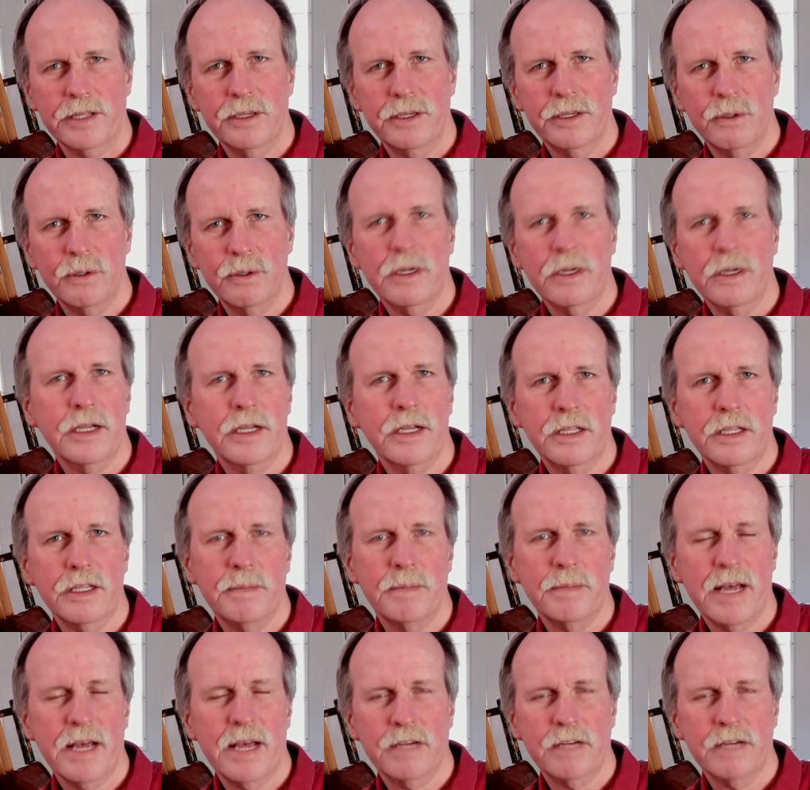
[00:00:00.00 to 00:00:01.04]
order to get the
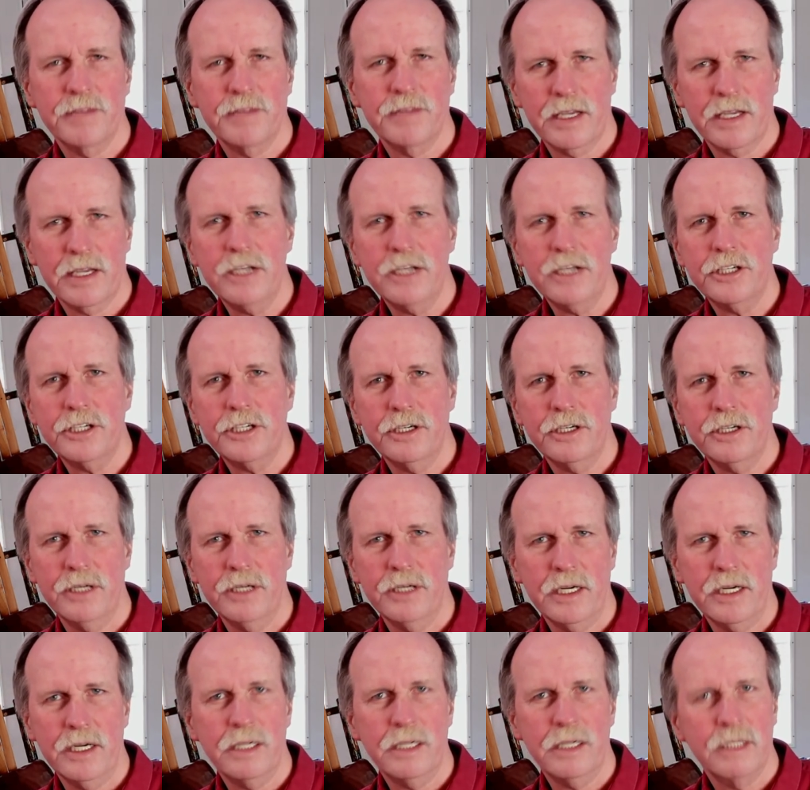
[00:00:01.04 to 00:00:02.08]
magnification you
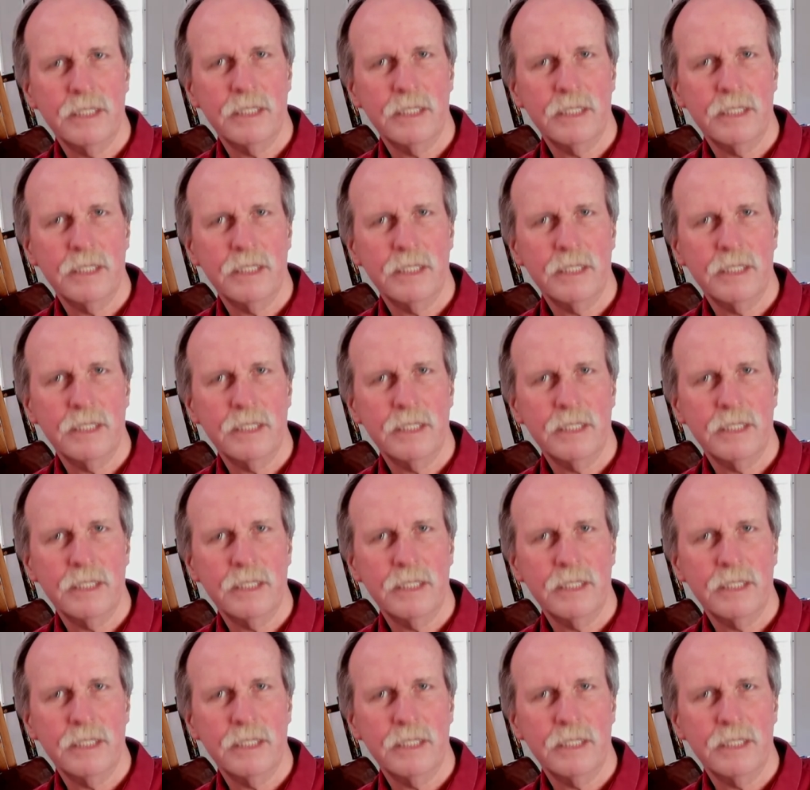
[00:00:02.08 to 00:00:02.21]
need to